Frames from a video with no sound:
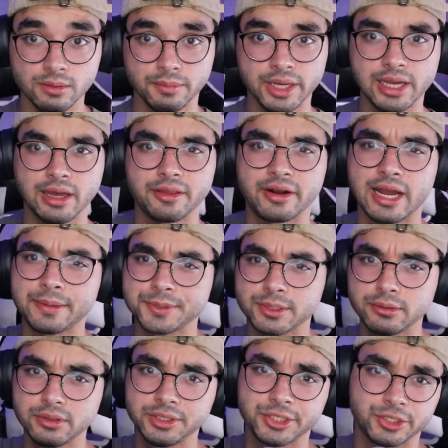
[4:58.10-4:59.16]
But yeah, they're
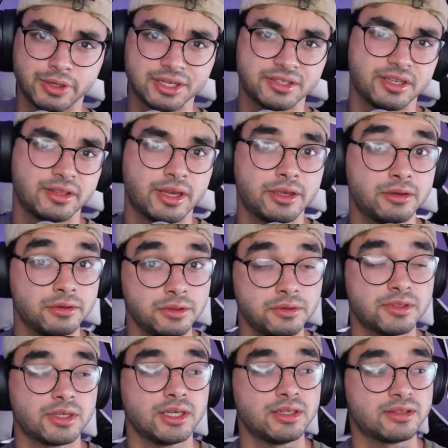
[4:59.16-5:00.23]
absolutely stressing that you
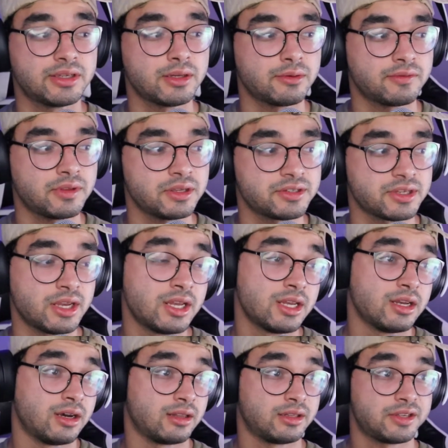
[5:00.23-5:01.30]
use a heatsink with this
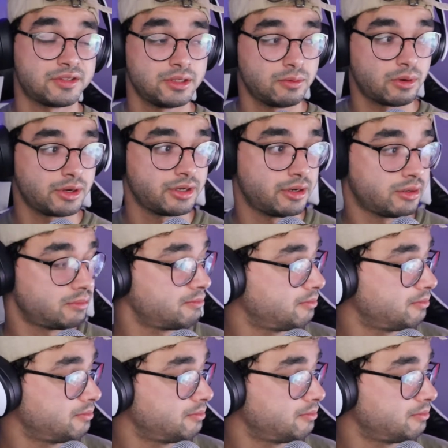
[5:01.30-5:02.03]
unless you want your